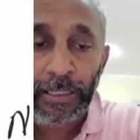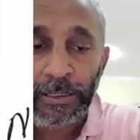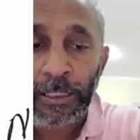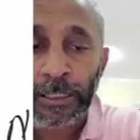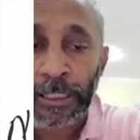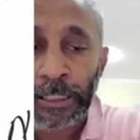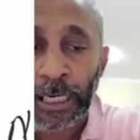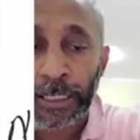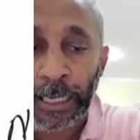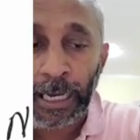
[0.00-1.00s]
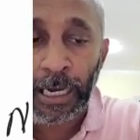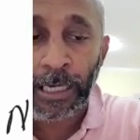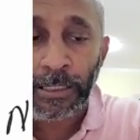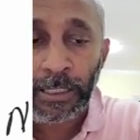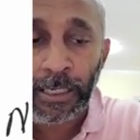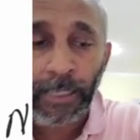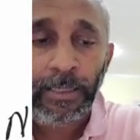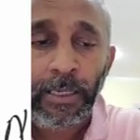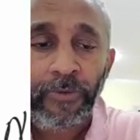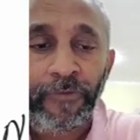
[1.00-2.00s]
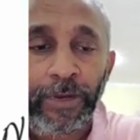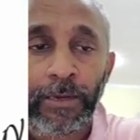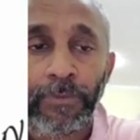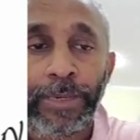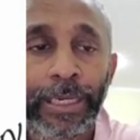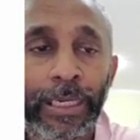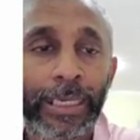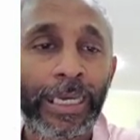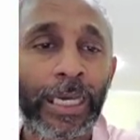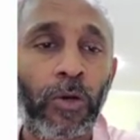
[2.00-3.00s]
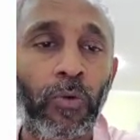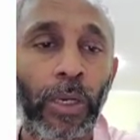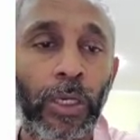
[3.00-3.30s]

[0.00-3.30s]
This resulting answer will be equal